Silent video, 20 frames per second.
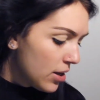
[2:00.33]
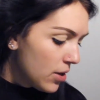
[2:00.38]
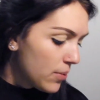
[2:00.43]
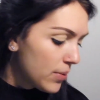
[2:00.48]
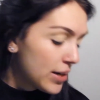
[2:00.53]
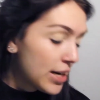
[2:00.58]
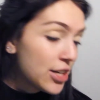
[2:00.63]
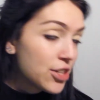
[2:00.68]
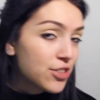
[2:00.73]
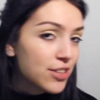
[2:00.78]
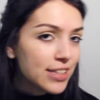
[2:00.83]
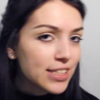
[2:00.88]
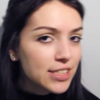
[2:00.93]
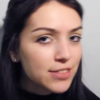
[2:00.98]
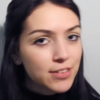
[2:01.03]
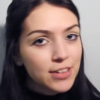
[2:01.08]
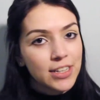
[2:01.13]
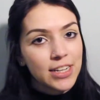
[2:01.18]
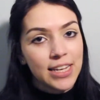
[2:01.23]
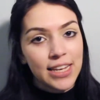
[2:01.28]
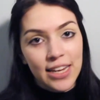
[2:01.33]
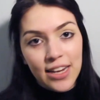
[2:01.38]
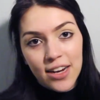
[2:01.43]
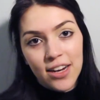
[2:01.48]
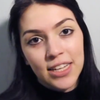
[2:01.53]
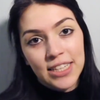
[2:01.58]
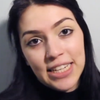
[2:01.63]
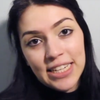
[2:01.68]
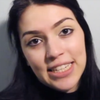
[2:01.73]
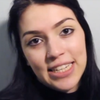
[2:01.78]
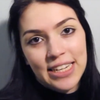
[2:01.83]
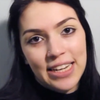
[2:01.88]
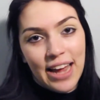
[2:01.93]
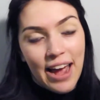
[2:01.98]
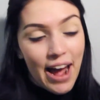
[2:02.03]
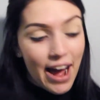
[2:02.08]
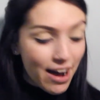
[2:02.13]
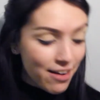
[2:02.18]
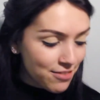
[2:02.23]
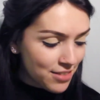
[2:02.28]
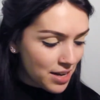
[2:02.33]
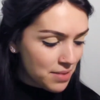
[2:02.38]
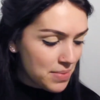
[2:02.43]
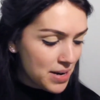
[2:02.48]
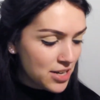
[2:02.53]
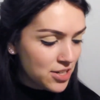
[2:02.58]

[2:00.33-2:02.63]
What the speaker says: when I transferred here, they didn't have that